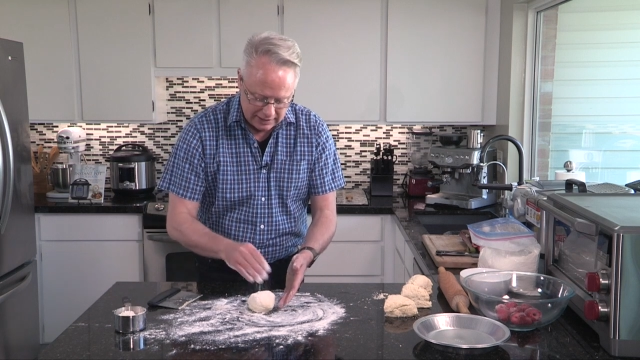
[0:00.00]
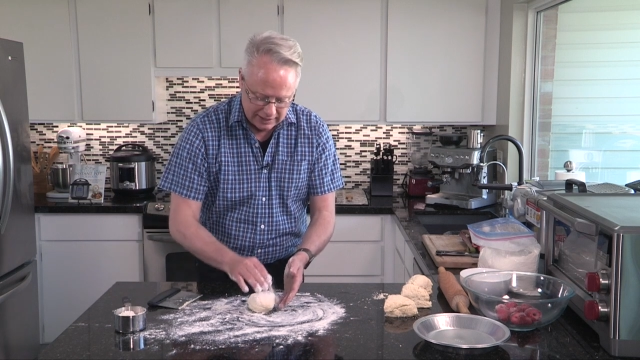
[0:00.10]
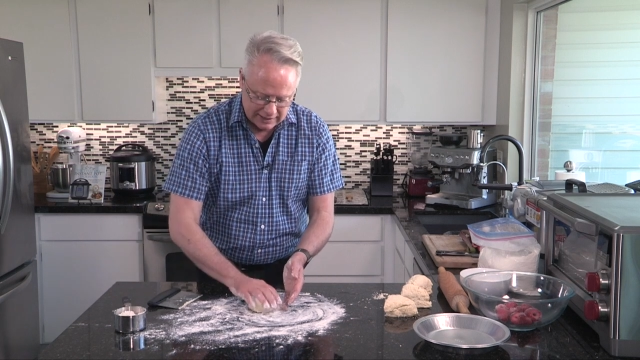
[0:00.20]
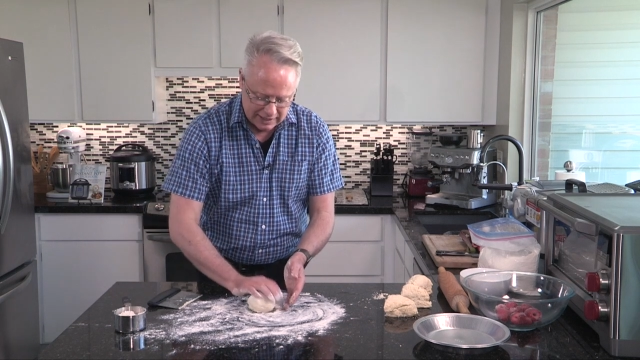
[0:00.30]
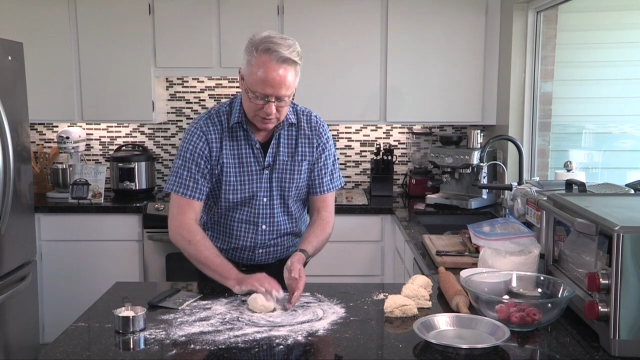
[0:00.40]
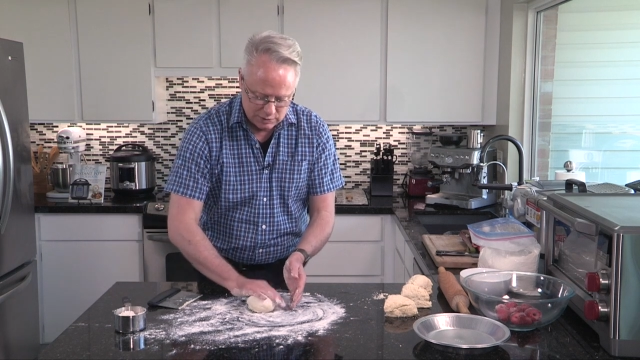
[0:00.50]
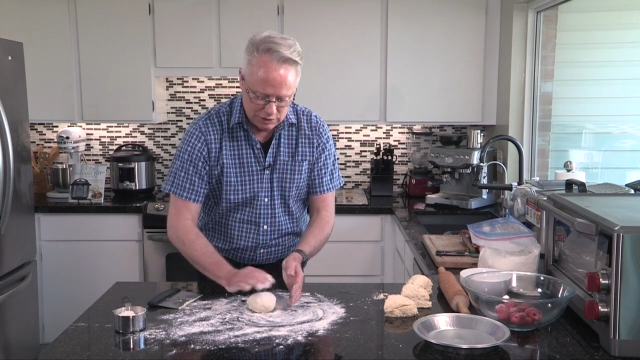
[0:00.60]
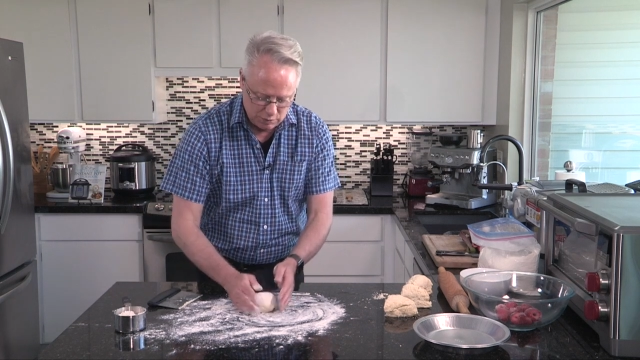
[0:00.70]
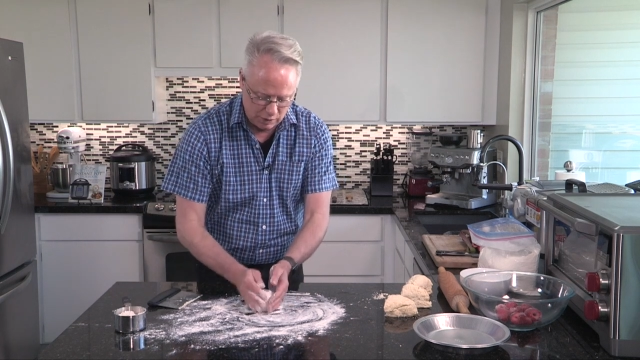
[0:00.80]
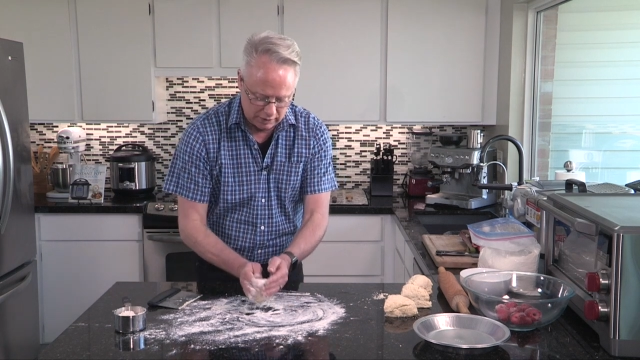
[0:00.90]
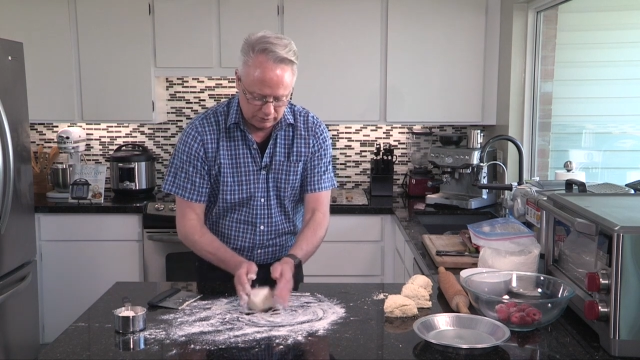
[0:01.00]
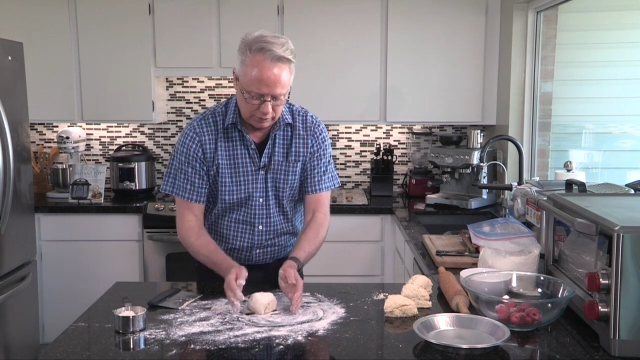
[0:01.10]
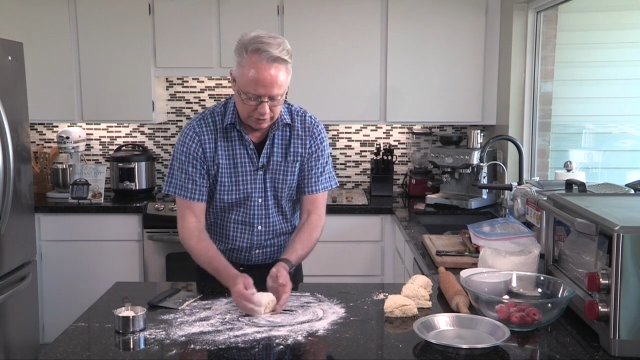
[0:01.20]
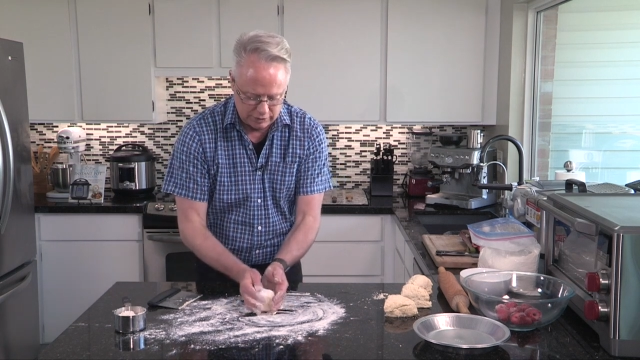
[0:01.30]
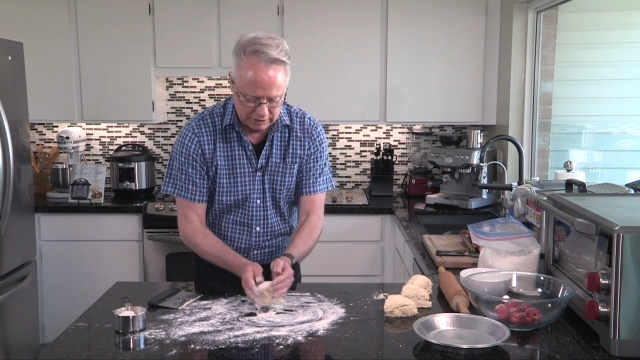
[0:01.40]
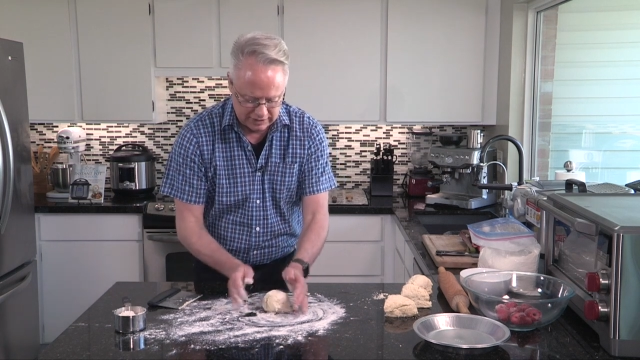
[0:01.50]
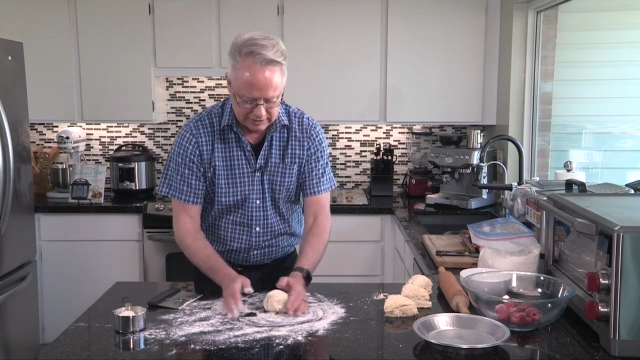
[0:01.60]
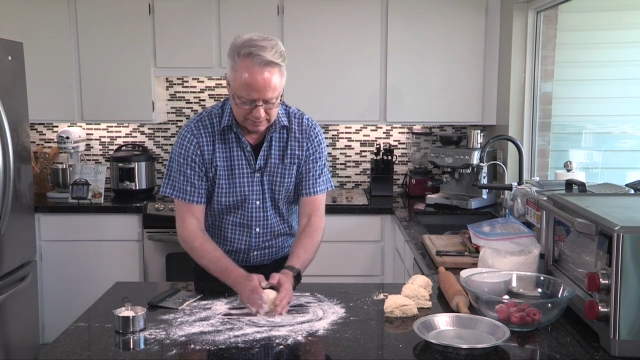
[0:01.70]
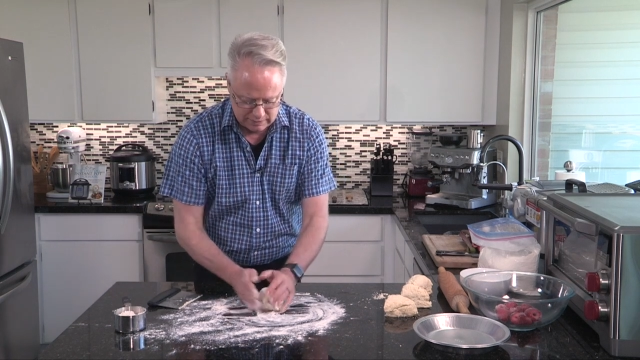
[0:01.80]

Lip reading: And that's what you want for the crust.